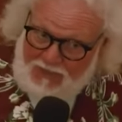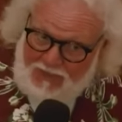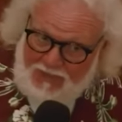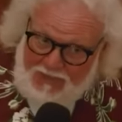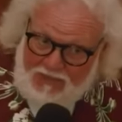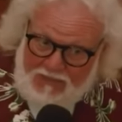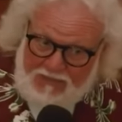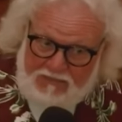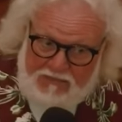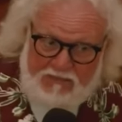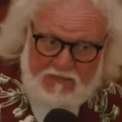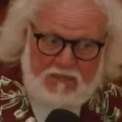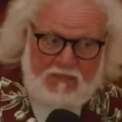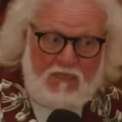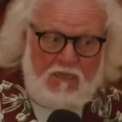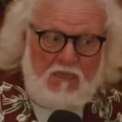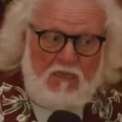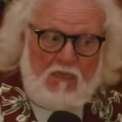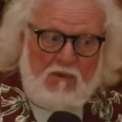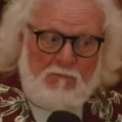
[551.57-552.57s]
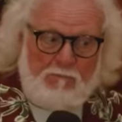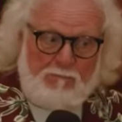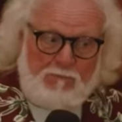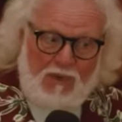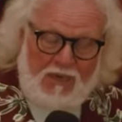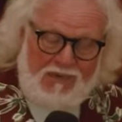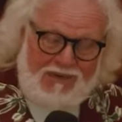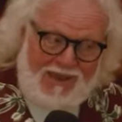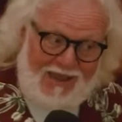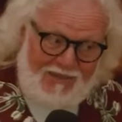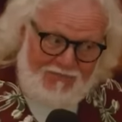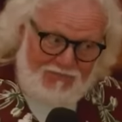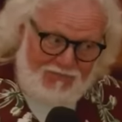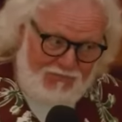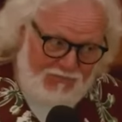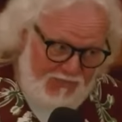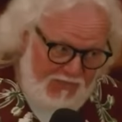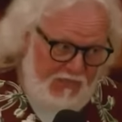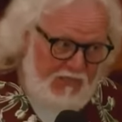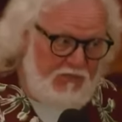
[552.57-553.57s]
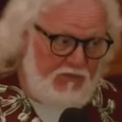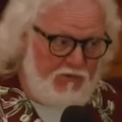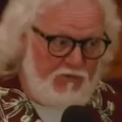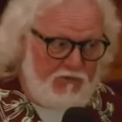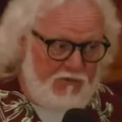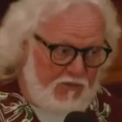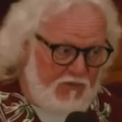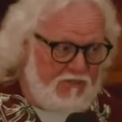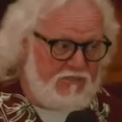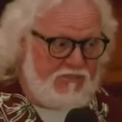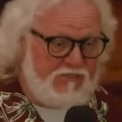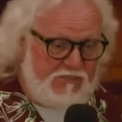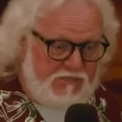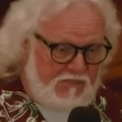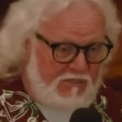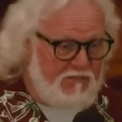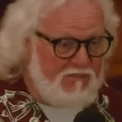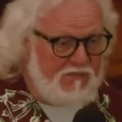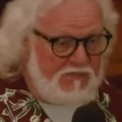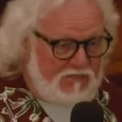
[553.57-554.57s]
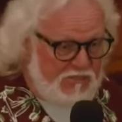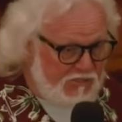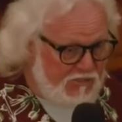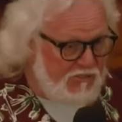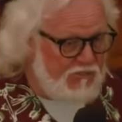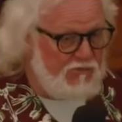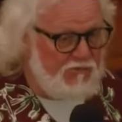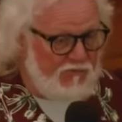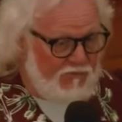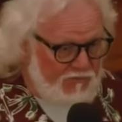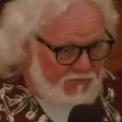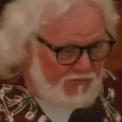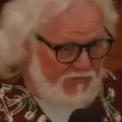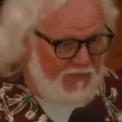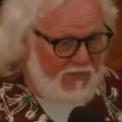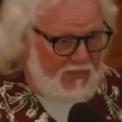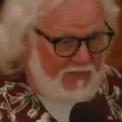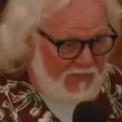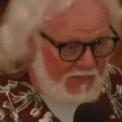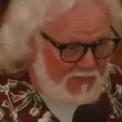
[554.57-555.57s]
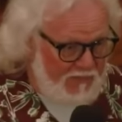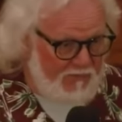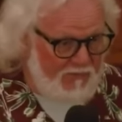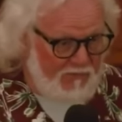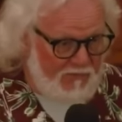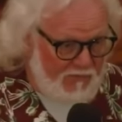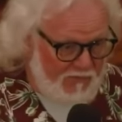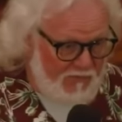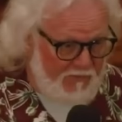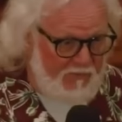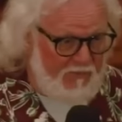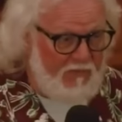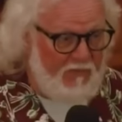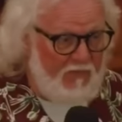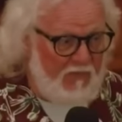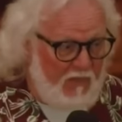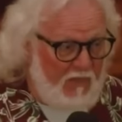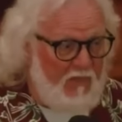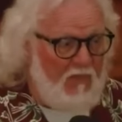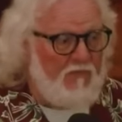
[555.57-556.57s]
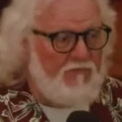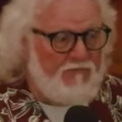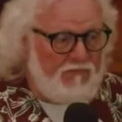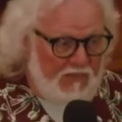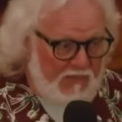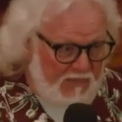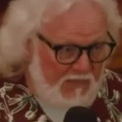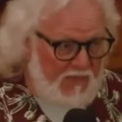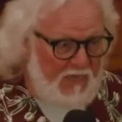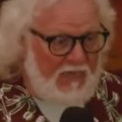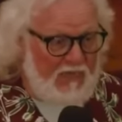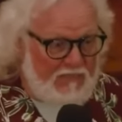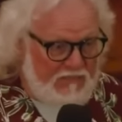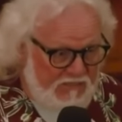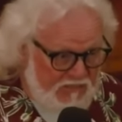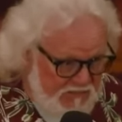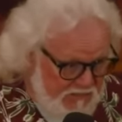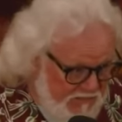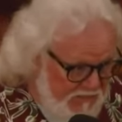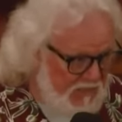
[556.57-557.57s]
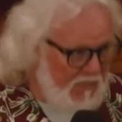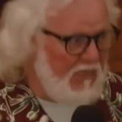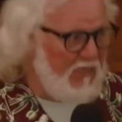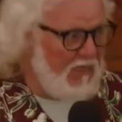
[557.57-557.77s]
right, but I think you're going to see this sooner than later. The next